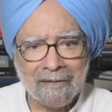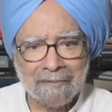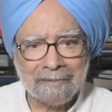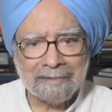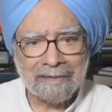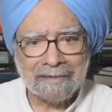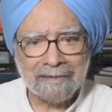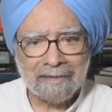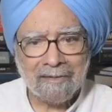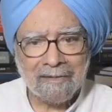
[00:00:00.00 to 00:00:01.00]
comes at
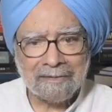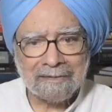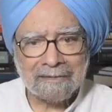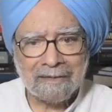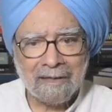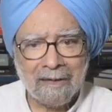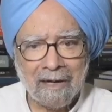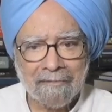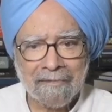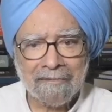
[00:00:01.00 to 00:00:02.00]
the cost
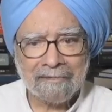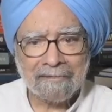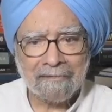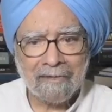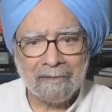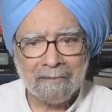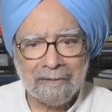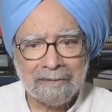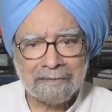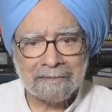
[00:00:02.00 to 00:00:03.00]
of our
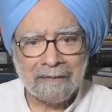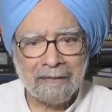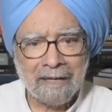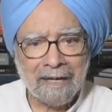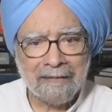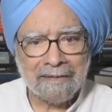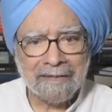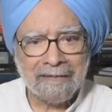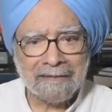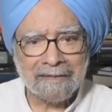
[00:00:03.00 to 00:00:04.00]
farmers and
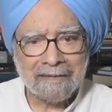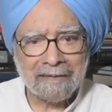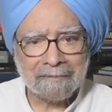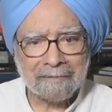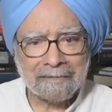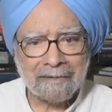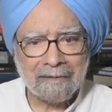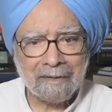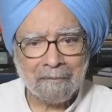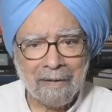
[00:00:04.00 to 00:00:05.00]
their income
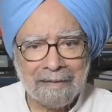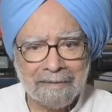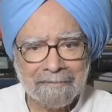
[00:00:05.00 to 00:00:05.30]
by